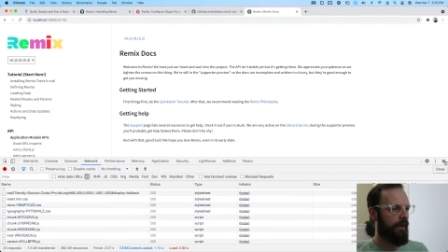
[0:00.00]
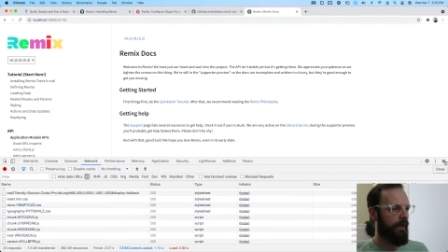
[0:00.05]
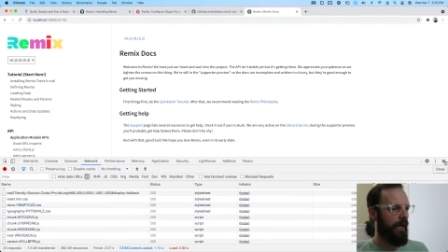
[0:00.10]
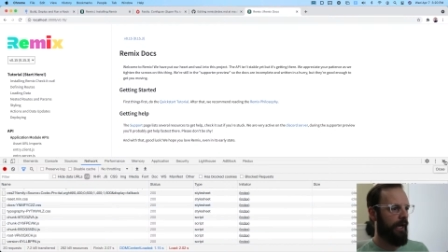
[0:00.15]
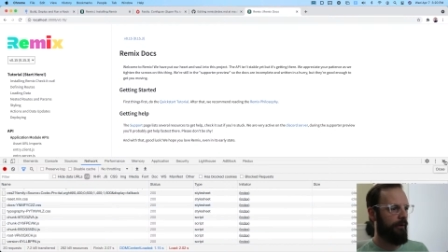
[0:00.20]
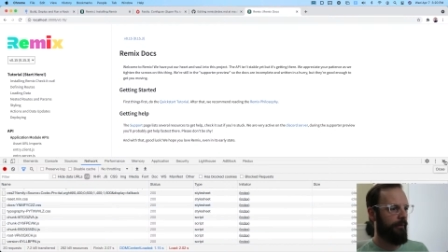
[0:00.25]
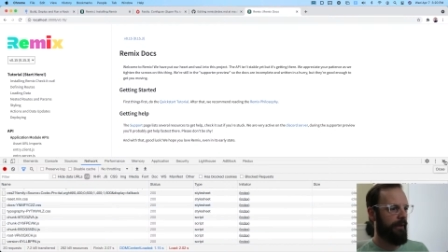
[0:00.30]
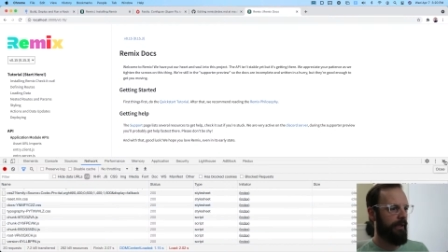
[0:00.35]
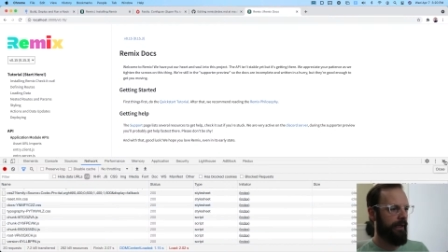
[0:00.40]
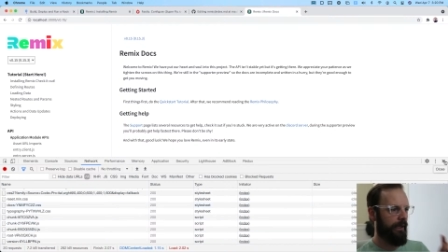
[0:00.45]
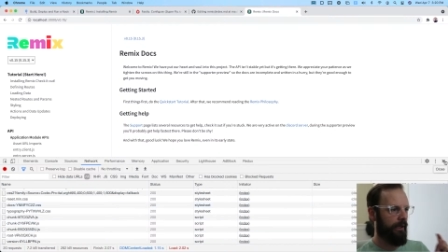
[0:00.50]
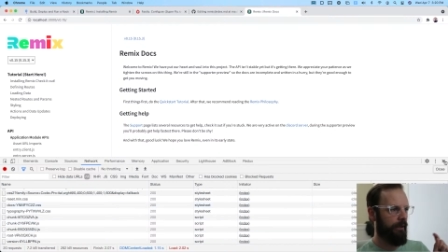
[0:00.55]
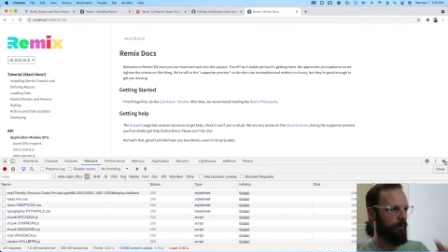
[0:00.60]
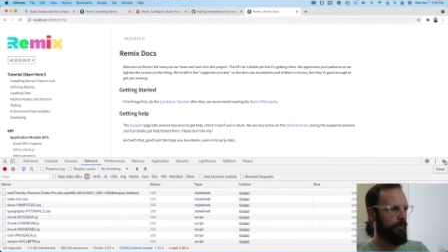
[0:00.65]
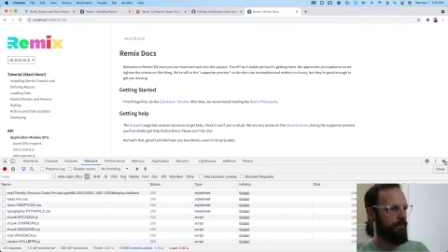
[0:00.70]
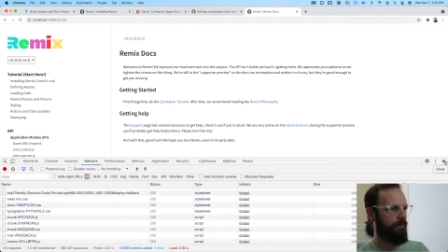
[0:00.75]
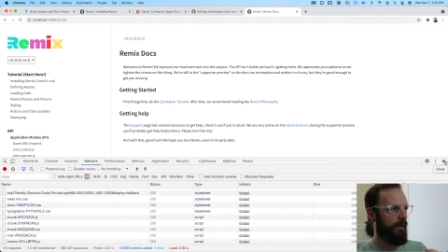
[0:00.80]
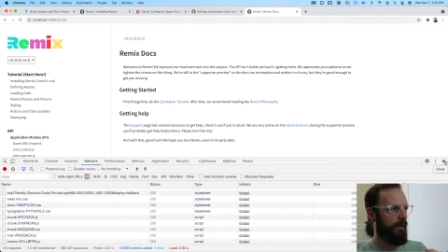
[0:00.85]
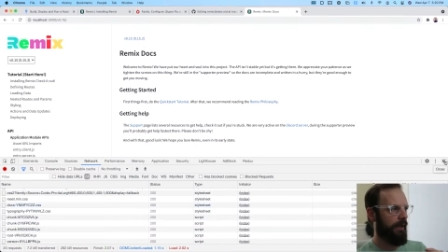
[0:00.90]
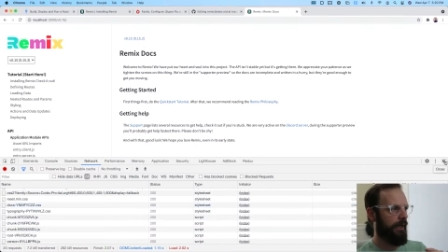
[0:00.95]
anyway, now
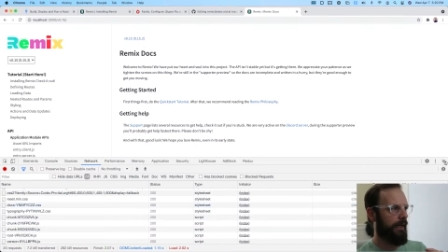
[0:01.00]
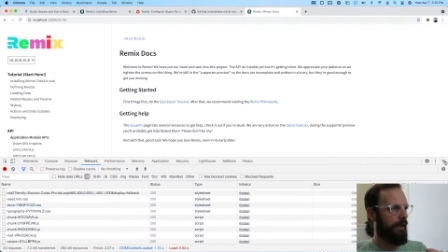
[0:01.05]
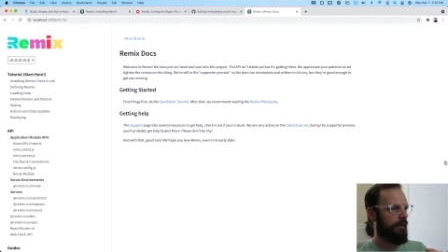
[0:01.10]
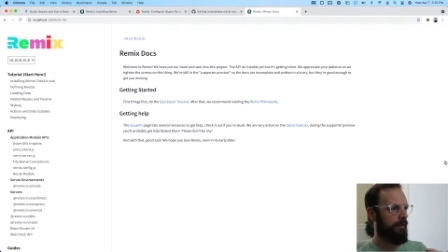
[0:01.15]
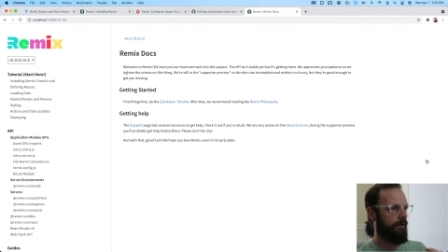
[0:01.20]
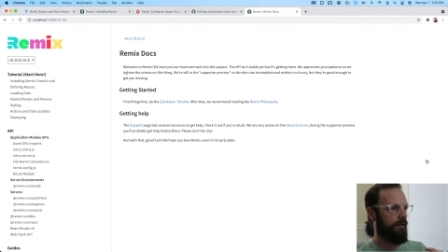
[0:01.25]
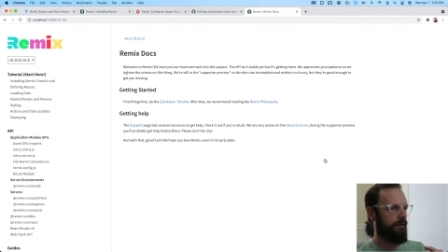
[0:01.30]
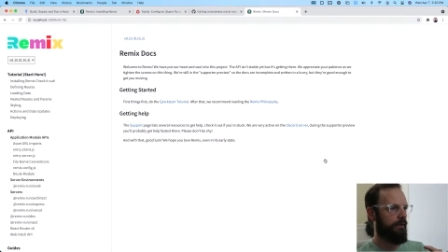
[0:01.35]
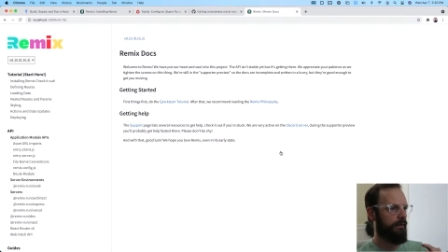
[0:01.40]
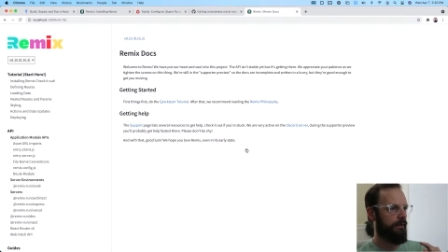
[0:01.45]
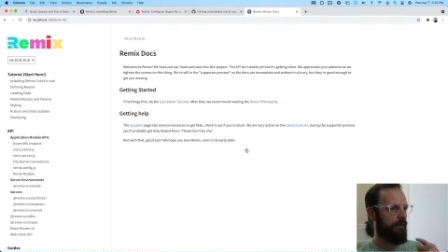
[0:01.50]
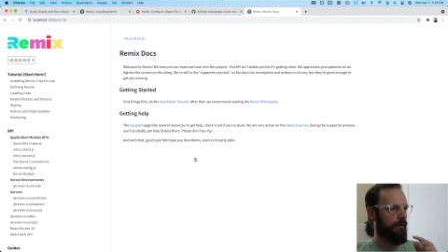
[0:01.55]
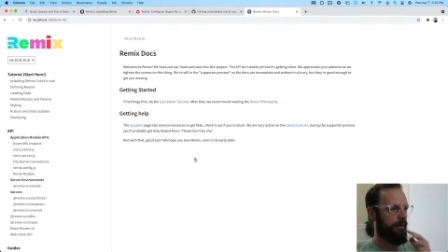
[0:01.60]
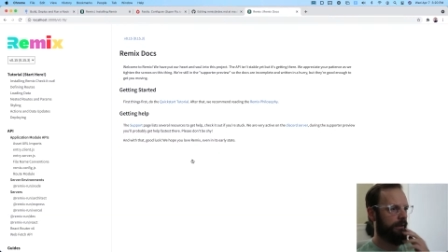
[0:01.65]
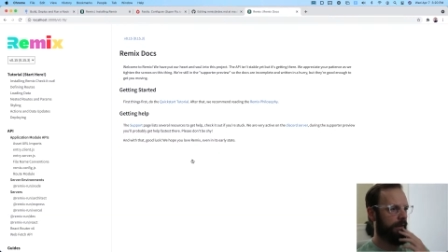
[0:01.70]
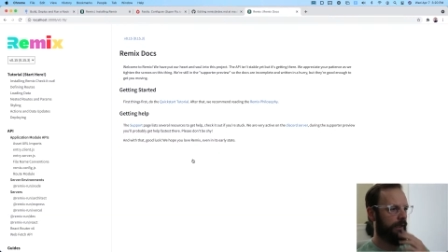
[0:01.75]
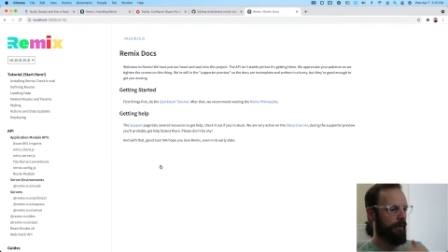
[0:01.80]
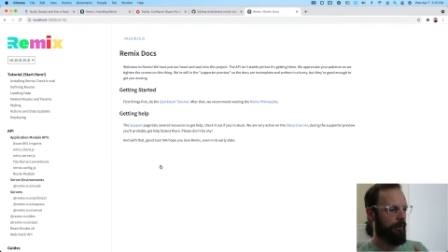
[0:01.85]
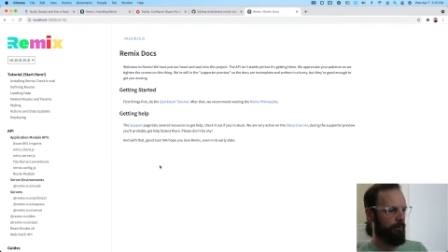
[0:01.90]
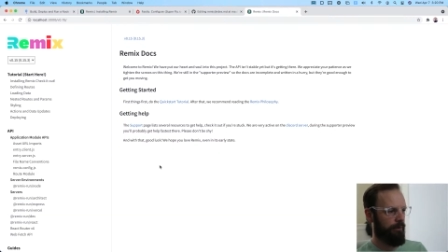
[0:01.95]
we've got
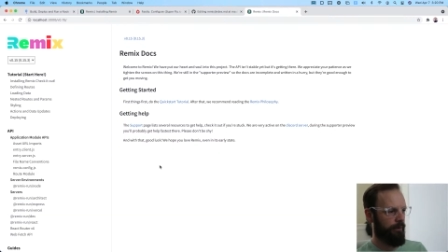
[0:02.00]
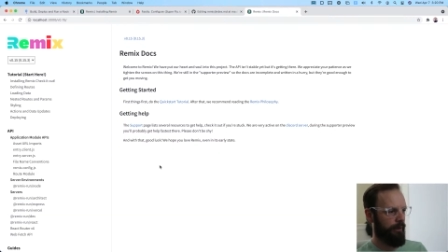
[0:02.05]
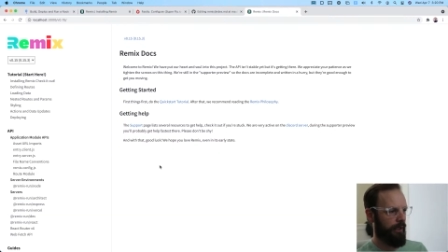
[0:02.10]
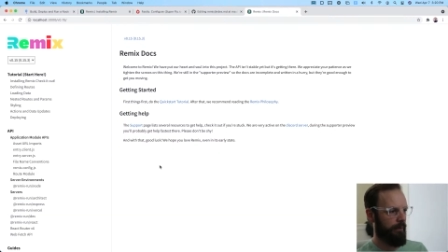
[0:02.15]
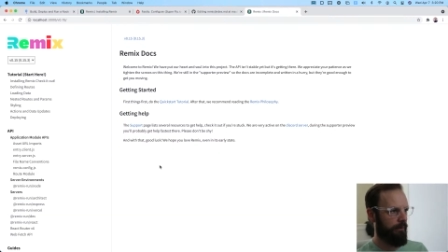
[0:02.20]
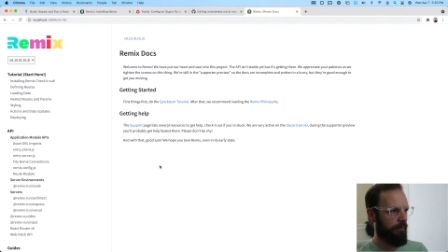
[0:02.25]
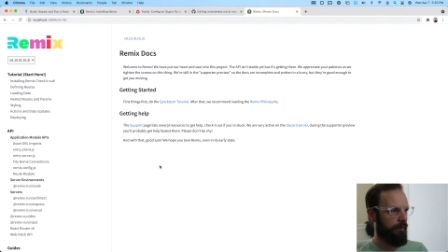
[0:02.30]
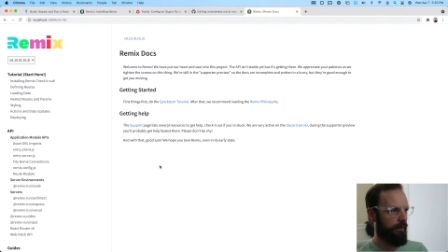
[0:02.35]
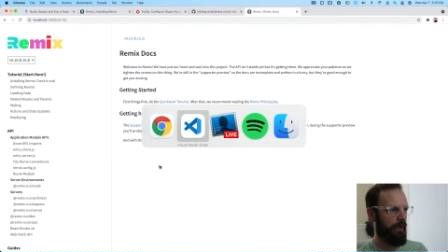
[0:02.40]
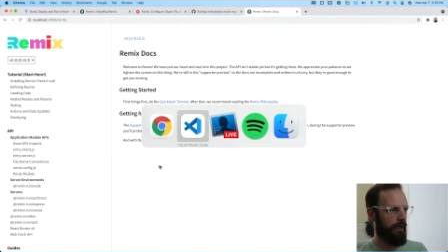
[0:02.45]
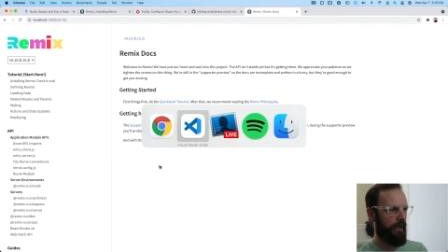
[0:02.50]
the proper